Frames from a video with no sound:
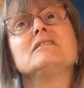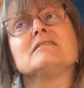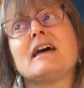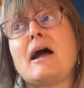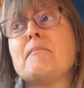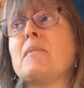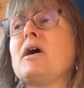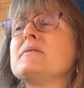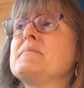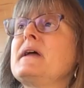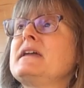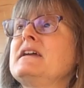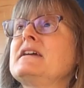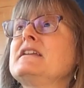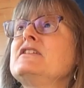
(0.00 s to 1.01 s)
That might
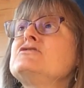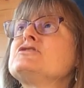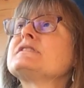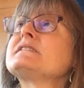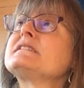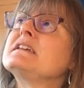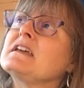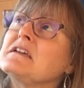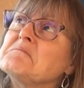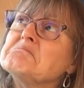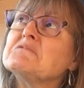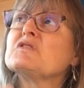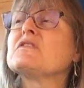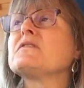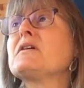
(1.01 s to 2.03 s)
make an interesting
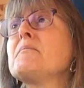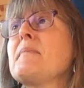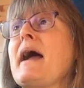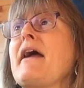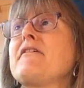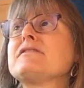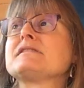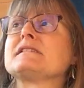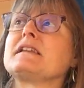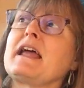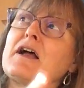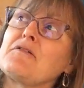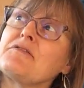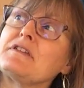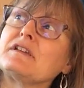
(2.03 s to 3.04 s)
sort of comparison,
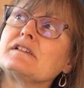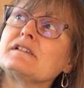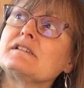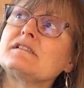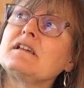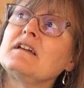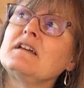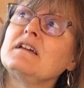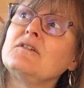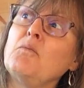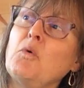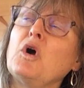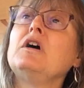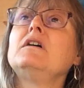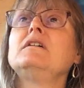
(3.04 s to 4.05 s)
how things
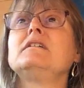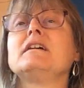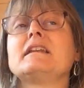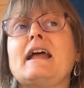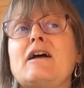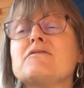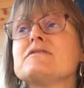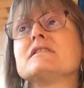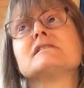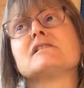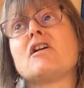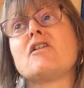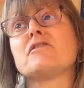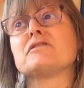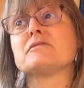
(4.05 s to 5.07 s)
were and how things
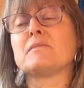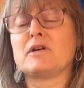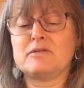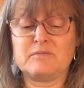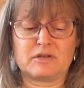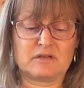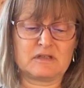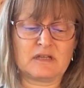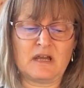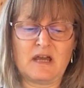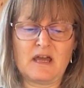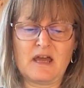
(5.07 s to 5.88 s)
are at the moment.